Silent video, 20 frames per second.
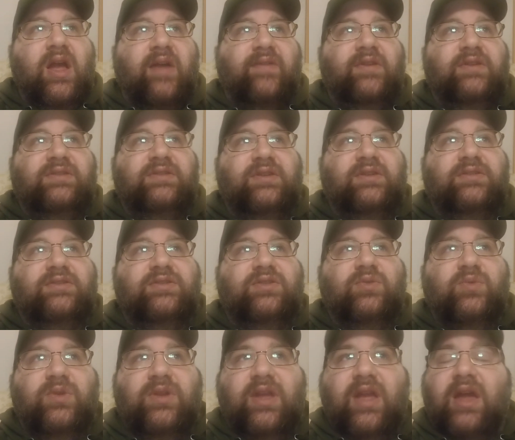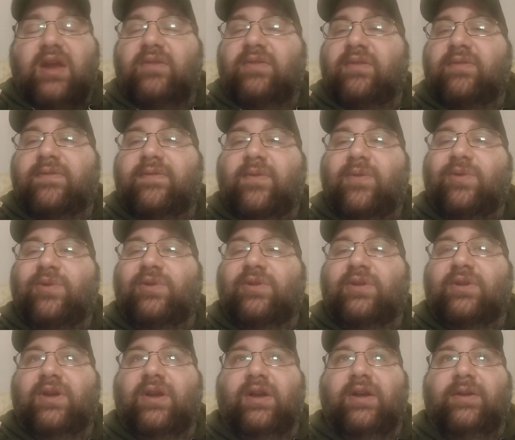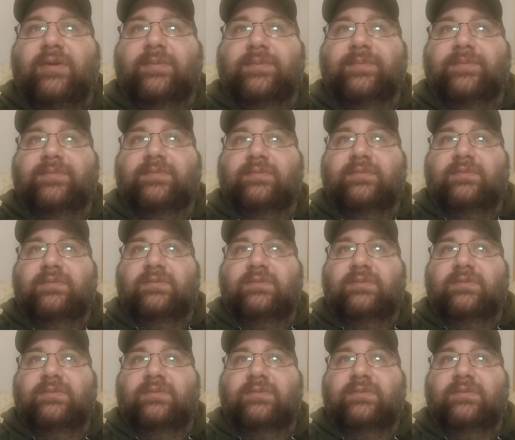I've discussed three out of the four um,